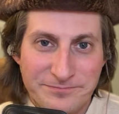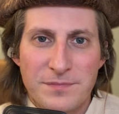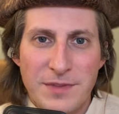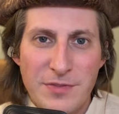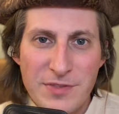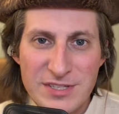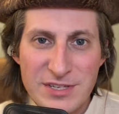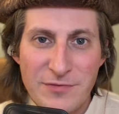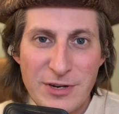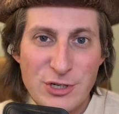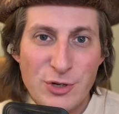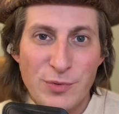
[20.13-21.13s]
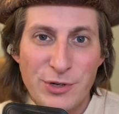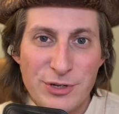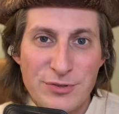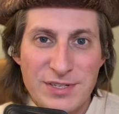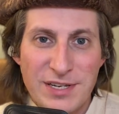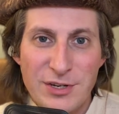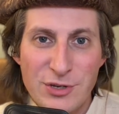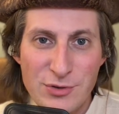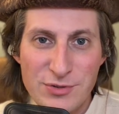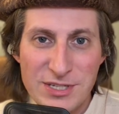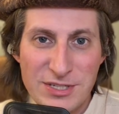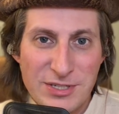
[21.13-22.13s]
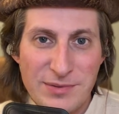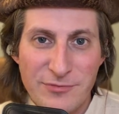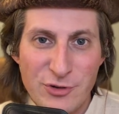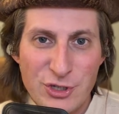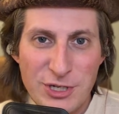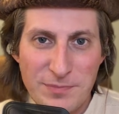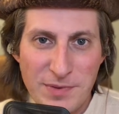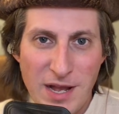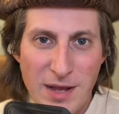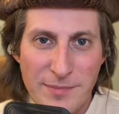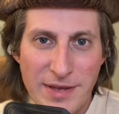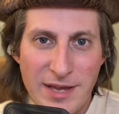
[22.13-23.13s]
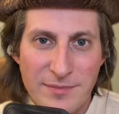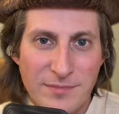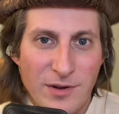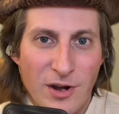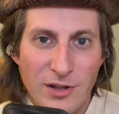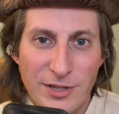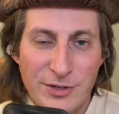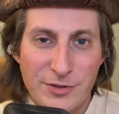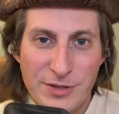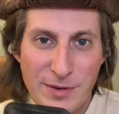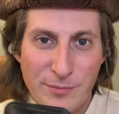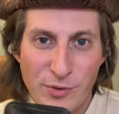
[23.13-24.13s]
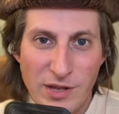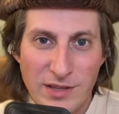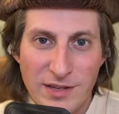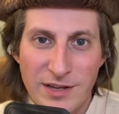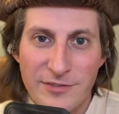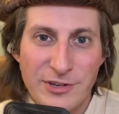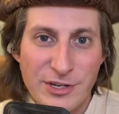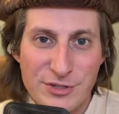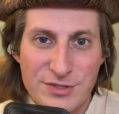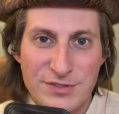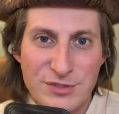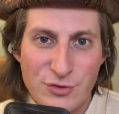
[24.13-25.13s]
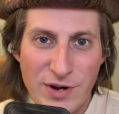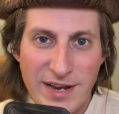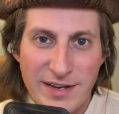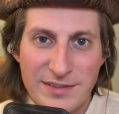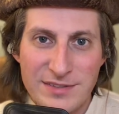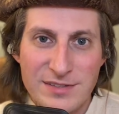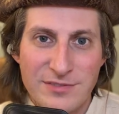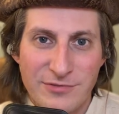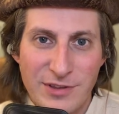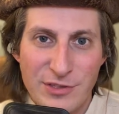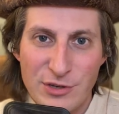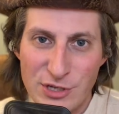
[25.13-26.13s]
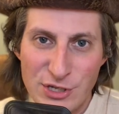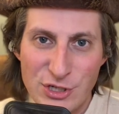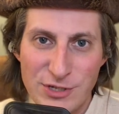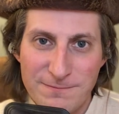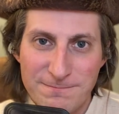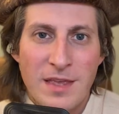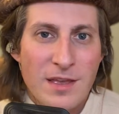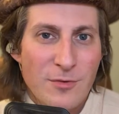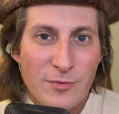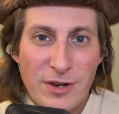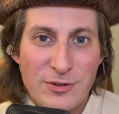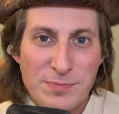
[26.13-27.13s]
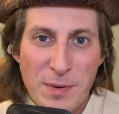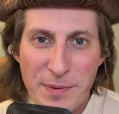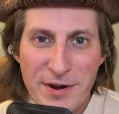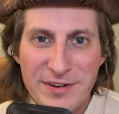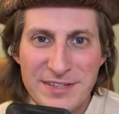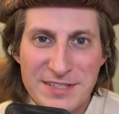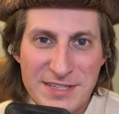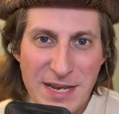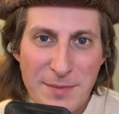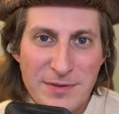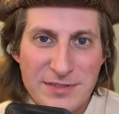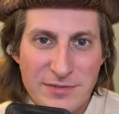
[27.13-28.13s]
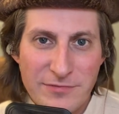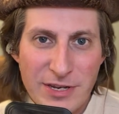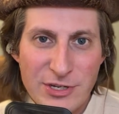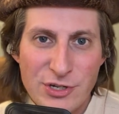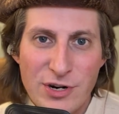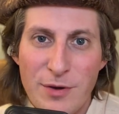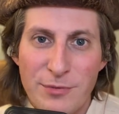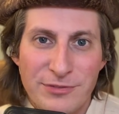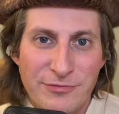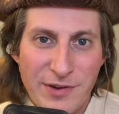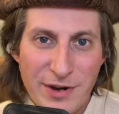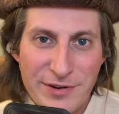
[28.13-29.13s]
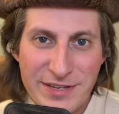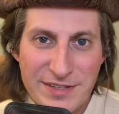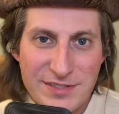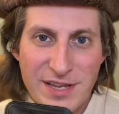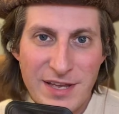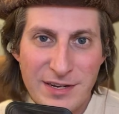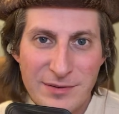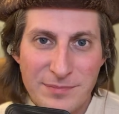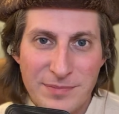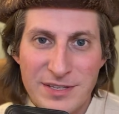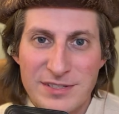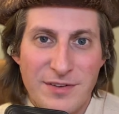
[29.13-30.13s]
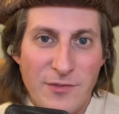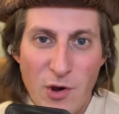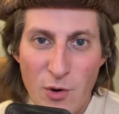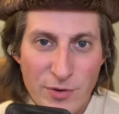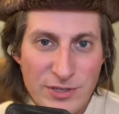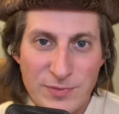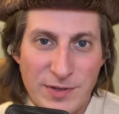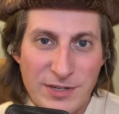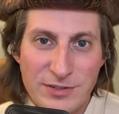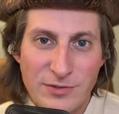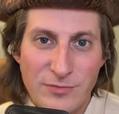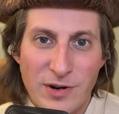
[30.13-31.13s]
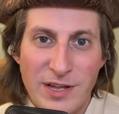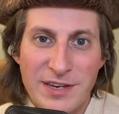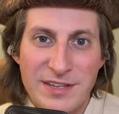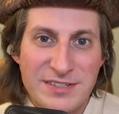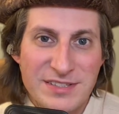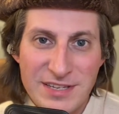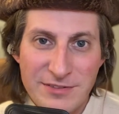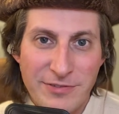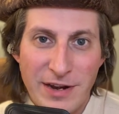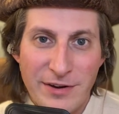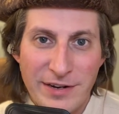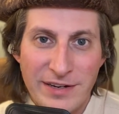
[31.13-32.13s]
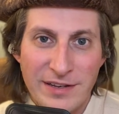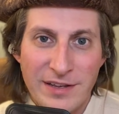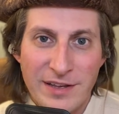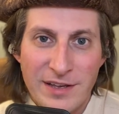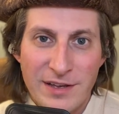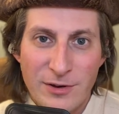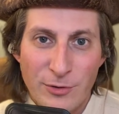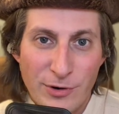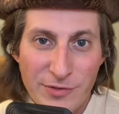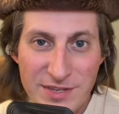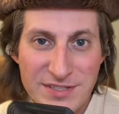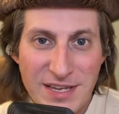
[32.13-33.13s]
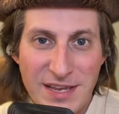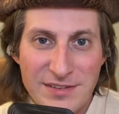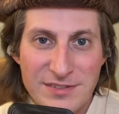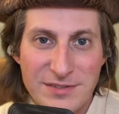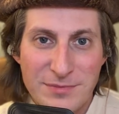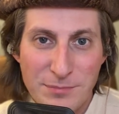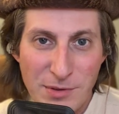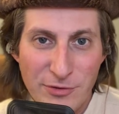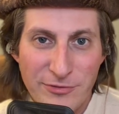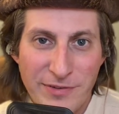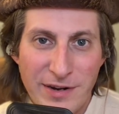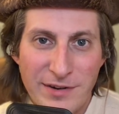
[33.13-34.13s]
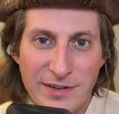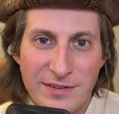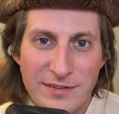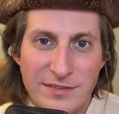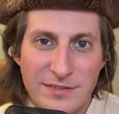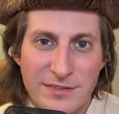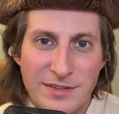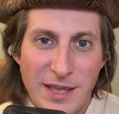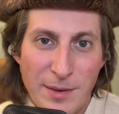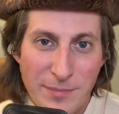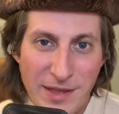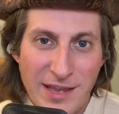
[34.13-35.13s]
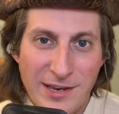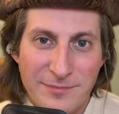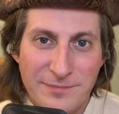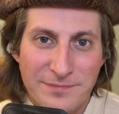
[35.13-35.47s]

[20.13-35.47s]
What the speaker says: In this adventure we're using a new system for ship combat, all under the umbrella of Dungeons & Dragons 5th edition. When I was preparing to DM this adventure, I was very excited because I've always wanted to run a seafaring, or in this case, milkfaring, campaign.